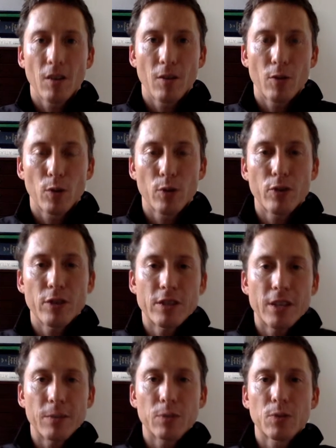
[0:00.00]
I've got three
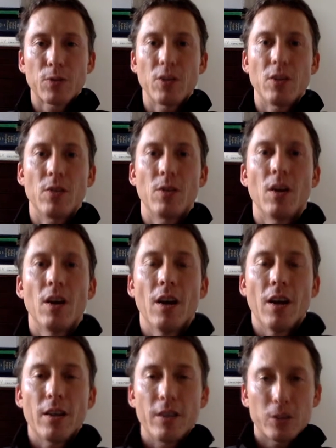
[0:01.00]
tips for you
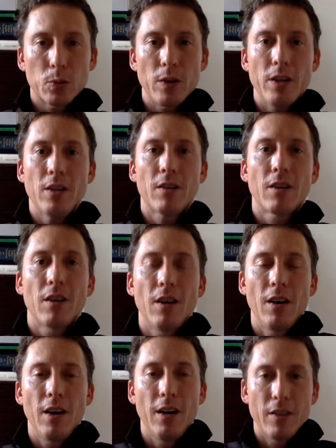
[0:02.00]
this week,
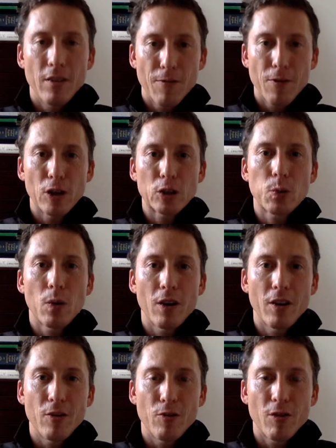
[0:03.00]
and the first
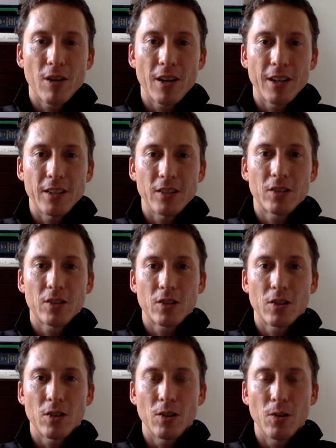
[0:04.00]
one relates to